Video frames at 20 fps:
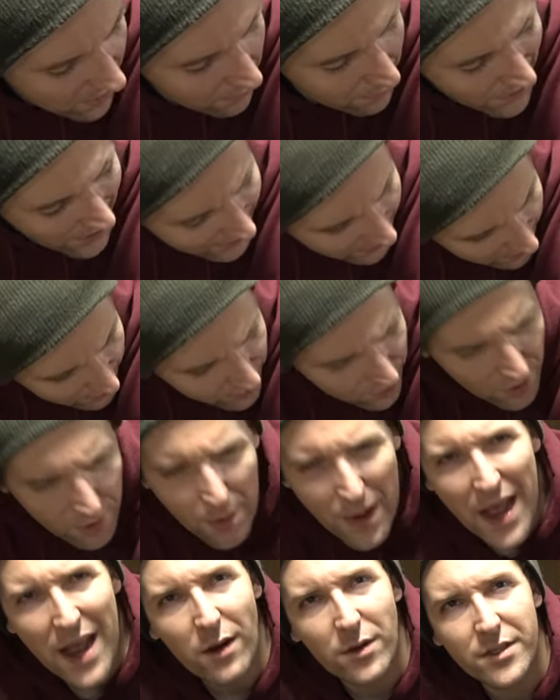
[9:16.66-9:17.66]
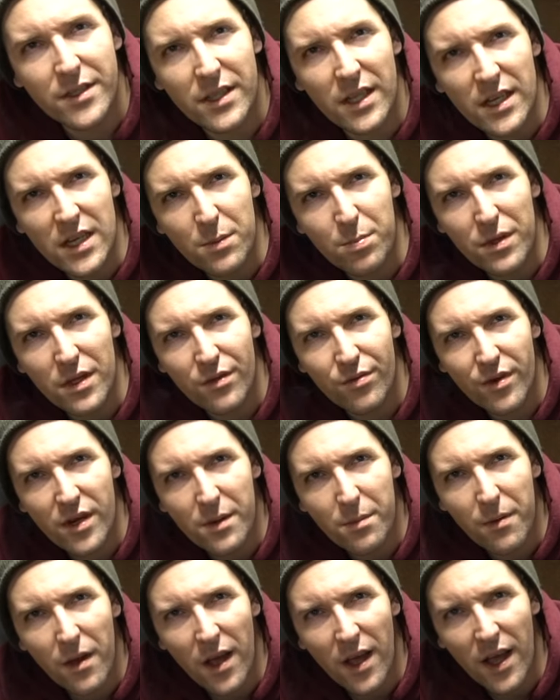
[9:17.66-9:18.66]
I'm not going to do the power, the
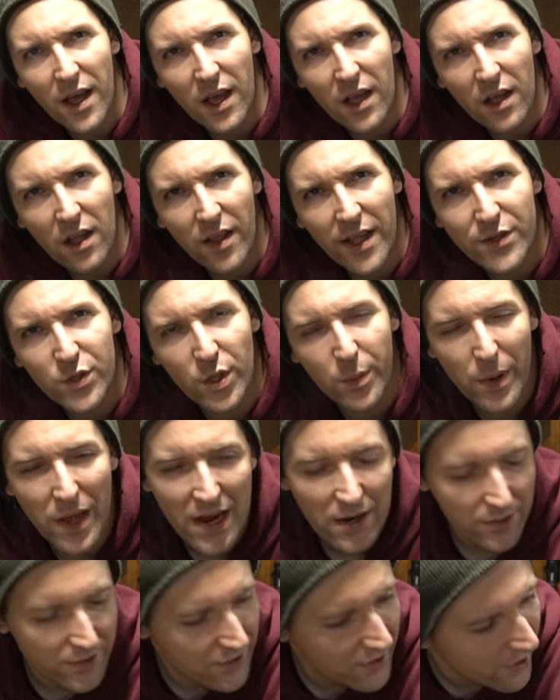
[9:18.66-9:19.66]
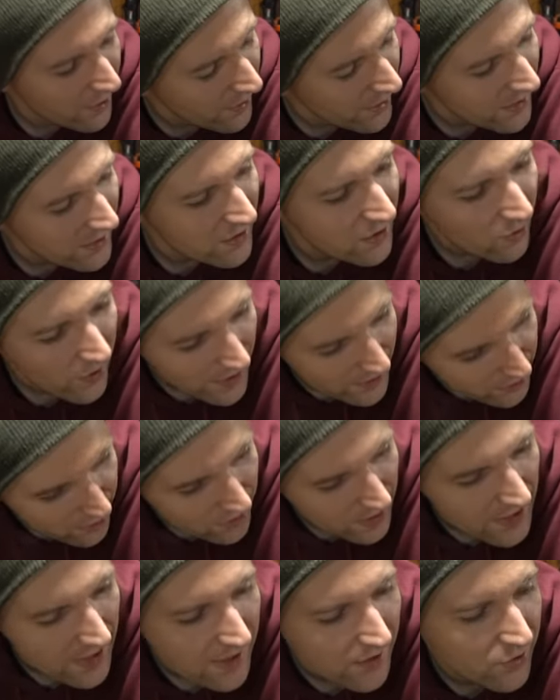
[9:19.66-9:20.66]
EP3 uh, electric power steering until I do
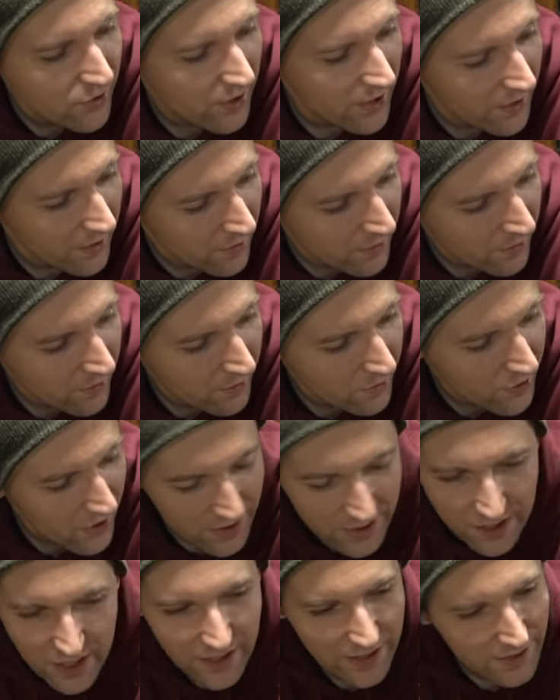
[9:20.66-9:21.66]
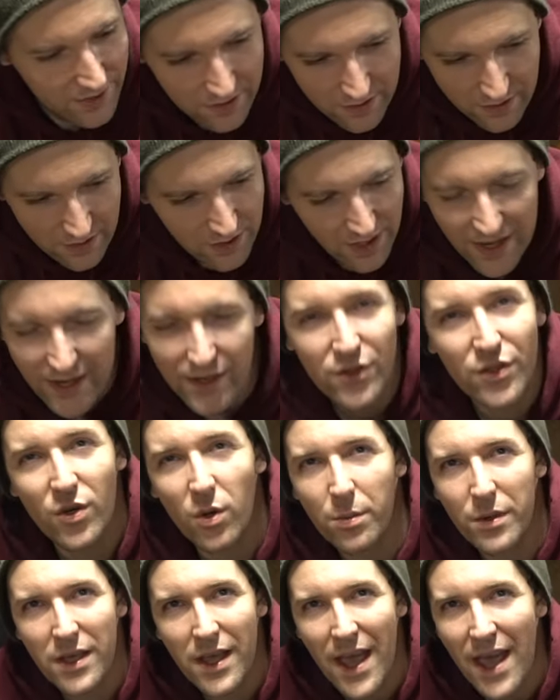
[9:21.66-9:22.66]
the engine, just because the engine will
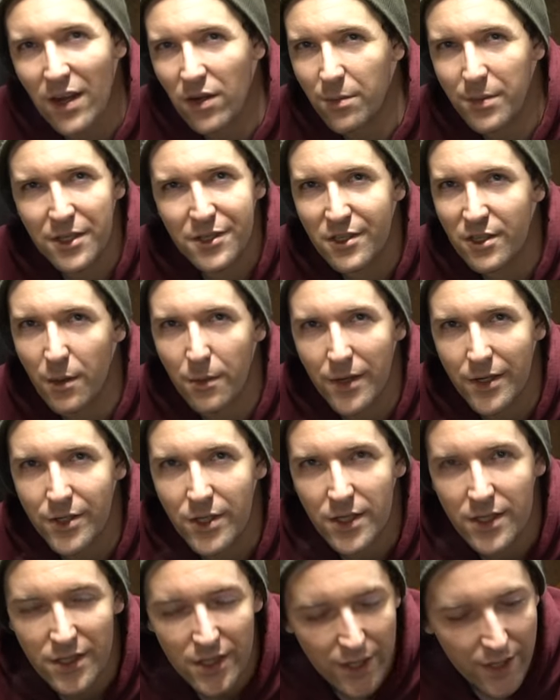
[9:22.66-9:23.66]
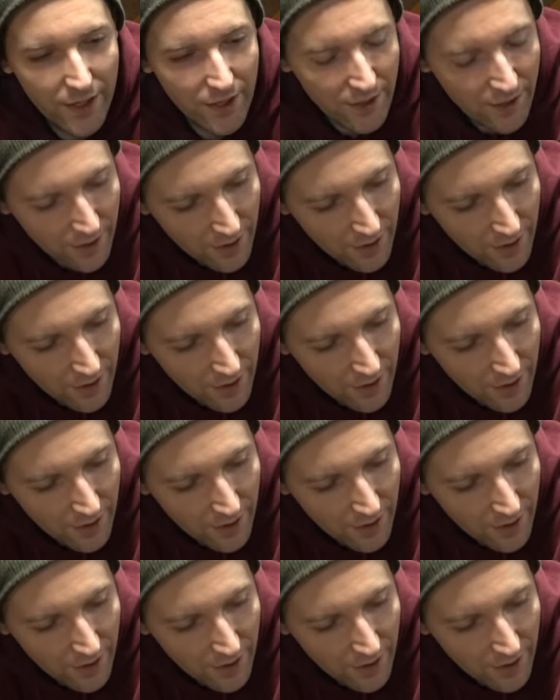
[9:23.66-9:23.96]
be out, it'll be so much easier.